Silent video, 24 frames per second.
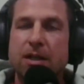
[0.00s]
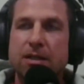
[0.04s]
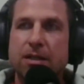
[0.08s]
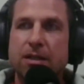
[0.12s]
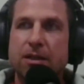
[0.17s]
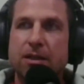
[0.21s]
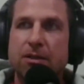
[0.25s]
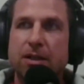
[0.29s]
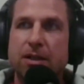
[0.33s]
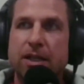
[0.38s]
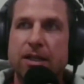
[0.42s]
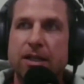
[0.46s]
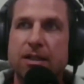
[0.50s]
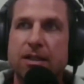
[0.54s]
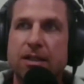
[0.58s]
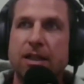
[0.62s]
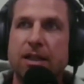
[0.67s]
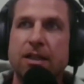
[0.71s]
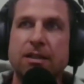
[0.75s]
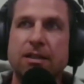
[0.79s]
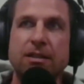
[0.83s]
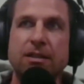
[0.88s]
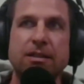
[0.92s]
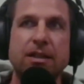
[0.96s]
on the other hand,
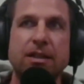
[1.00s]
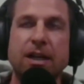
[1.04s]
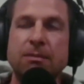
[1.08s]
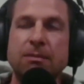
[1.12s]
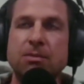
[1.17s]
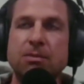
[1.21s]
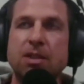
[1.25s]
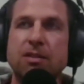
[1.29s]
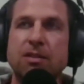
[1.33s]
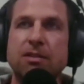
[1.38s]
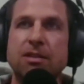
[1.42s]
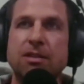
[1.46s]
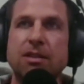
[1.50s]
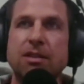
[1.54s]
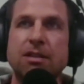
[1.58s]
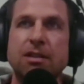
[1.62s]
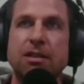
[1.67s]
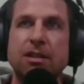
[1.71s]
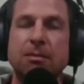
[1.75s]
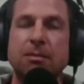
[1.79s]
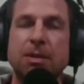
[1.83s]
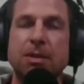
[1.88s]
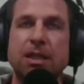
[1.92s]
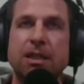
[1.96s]
and I'm just
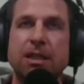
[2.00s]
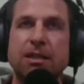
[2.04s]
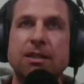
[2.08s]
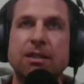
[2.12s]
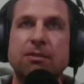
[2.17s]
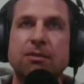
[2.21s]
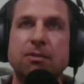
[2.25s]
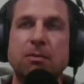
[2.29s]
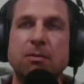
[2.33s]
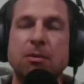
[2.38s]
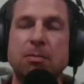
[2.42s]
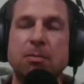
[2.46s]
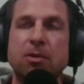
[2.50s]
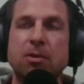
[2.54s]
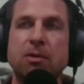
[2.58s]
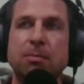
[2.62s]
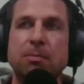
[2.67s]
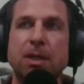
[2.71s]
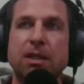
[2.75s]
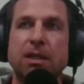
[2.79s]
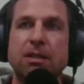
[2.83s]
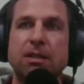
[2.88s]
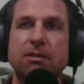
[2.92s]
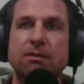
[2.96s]
coming at this from the
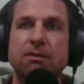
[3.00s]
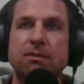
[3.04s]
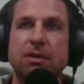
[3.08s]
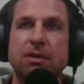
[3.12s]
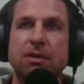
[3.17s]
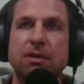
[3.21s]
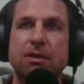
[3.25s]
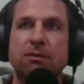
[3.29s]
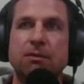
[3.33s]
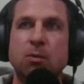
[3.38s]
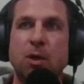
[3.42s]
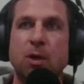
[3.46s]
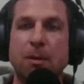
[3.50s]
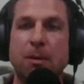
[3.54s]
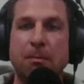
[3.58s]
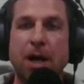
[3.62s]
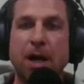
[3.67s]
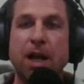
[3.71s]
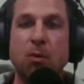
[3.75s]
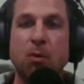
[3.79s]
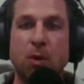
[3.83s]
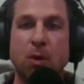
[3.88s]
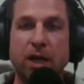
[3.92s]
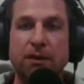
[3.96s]
perspective of what
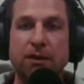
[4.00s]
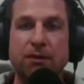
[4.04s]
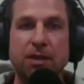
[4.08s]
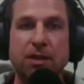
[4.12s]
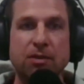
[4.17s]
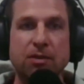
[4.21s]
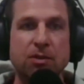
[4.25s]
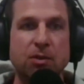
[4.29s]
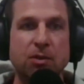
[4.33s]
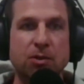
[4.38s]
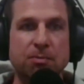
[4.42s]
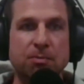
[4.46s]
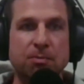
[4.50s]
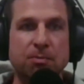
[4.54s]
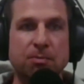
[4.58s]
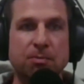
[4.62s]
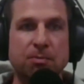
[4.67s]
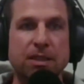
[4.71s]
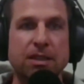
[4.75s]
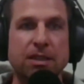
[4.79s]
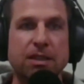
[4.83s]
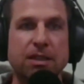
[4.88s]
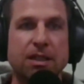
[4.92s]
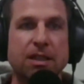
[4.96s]
my wife has told
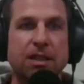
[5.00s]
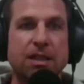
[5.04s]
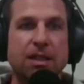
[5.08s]
me.